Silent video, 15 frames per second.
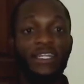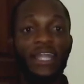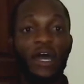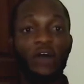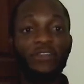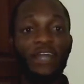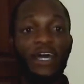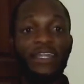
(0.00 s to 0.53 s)

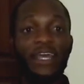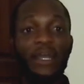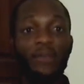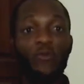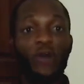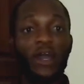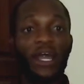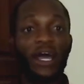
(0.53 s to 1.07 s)
Now,
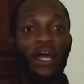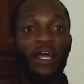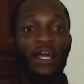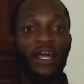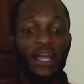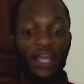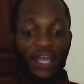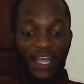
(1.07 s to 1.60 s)
Daniel Bwala
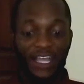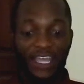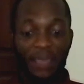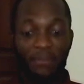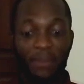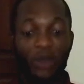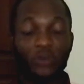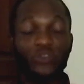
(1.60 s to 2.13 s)

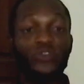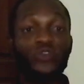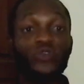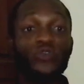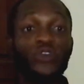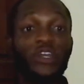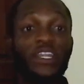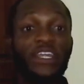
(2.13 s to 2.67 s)
came out
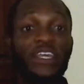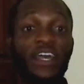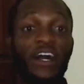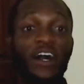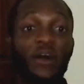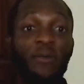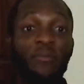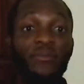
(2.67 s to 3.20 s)
to really
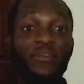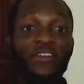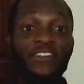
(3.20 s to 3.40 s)
um,